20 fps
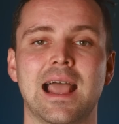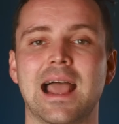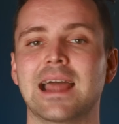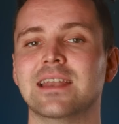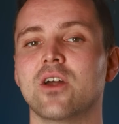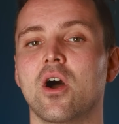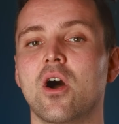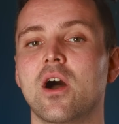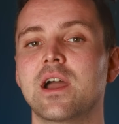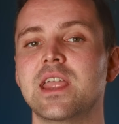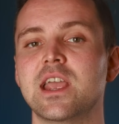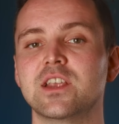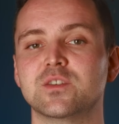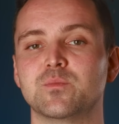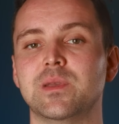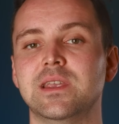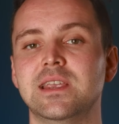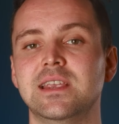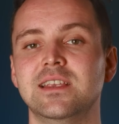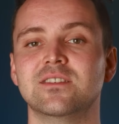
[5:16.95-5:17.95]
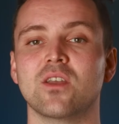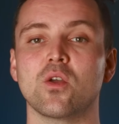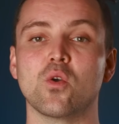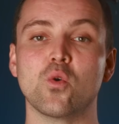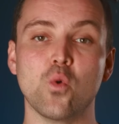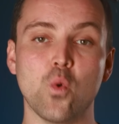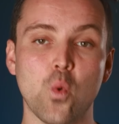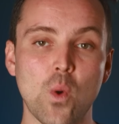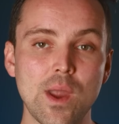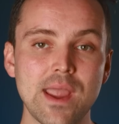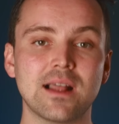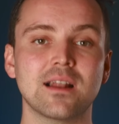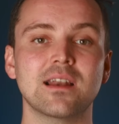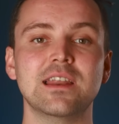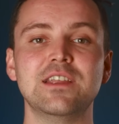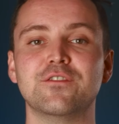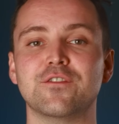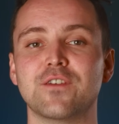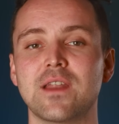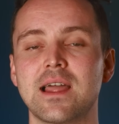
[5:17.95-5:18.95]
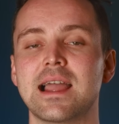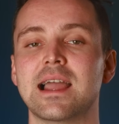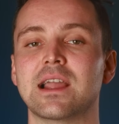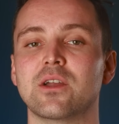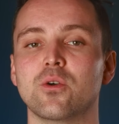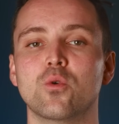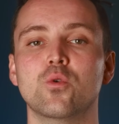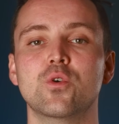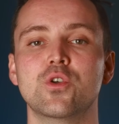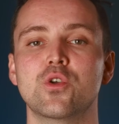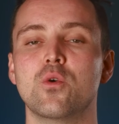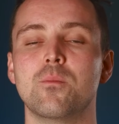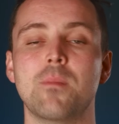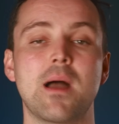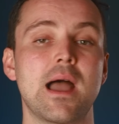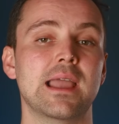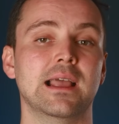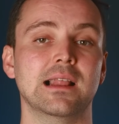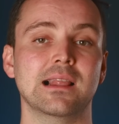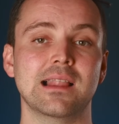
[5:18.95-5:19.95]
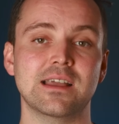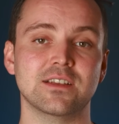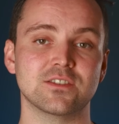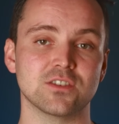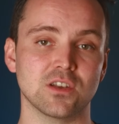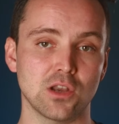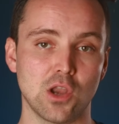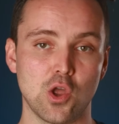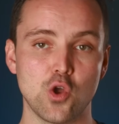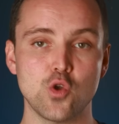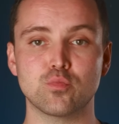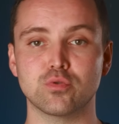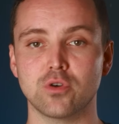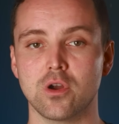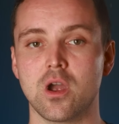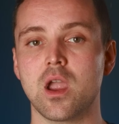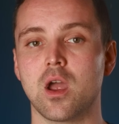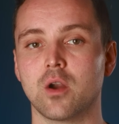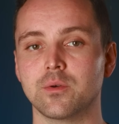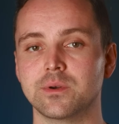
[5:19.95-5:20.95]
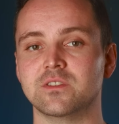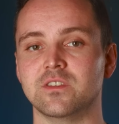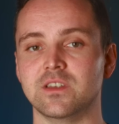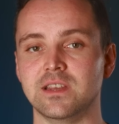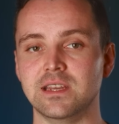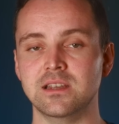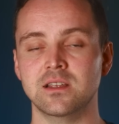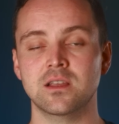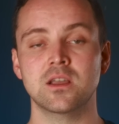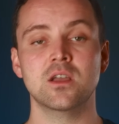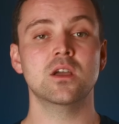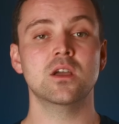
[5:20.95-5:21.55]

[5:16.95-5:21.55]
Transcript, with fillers: and ISPs quickly flag all your mail as low priority,